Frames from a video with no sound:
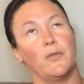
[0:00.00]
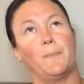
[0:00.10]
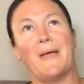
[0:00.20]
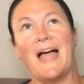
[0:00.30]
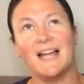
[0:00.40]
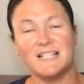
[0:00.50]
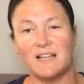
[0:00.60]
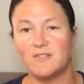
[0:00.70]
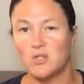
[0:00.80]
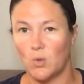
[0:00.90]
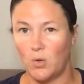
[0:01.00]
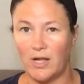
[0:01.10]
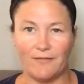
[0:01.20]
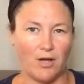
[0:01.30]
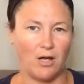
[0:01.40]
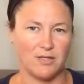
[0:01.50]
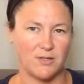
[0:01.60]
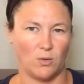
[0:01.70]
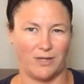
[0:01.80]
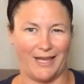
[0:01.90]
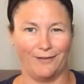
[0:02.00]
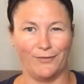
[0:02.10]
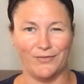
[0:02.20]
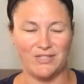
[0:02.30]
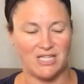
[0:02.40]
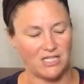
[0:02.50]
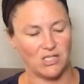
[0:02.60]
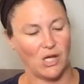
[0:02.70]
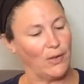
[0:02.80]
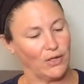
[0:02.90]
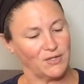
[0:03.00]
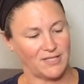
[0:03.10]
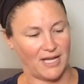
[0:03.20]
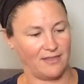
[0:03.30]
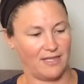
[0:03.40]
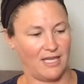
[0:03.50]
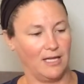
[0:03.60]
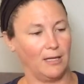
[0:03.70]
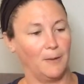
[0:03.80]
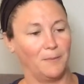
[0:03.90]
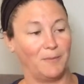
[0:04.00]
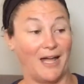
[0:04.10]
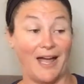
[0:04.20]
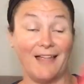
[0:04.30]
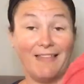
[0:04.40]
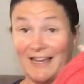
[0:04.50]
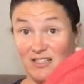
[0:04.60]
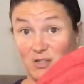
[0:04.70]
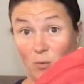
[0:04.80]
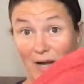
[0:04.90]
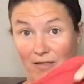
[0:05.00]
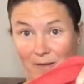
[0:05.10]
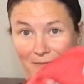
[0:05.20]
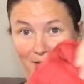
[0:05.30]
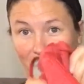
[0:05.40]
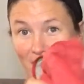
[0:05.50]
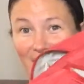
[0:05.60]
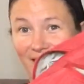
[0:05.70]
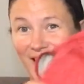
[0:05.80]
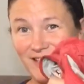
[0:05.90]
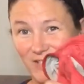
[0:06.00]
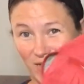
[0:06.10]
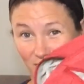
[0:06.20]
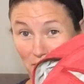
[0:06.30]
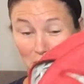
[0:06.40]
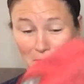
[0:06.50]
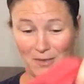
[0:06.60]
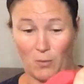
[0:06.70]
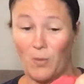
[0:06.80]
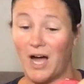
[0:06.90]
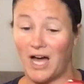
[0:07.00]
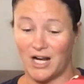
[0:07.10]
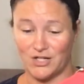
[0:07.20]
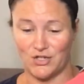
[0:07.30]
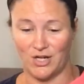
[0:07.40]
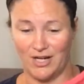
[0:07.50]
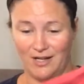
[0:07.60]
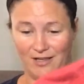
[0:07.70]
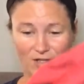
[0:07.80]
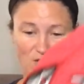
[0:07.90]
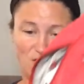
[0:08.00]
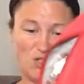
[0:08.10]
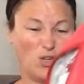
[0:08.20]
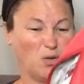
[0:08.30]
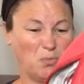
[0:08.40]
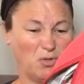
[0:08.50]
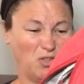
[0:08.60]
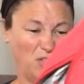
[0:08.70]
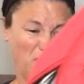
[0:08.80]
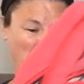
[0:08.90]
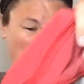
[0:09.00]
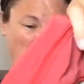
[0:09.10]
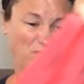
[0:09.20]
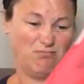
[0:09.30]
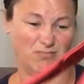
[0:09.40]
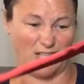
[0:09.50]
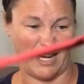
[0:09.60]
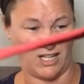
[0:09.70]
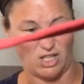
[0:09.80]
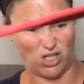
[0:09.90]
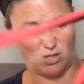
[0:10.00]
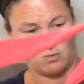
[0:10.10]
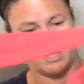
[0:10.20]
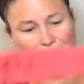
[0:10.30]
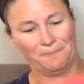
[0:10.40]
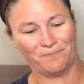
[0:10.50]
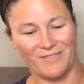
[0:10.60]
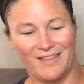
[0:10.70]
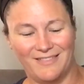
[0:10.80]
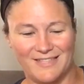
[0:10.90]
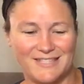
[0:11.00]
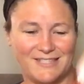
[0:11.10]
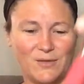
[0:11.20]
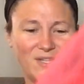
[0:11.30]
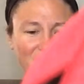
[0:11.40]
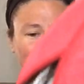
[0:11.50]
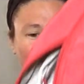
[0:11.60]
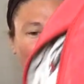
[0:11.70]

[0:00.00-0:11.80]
the bags I've sold have all sold like $15 I think but I like to wear them they're nylon so I can throw them in the wash they're just durable they're kind of cute this so this is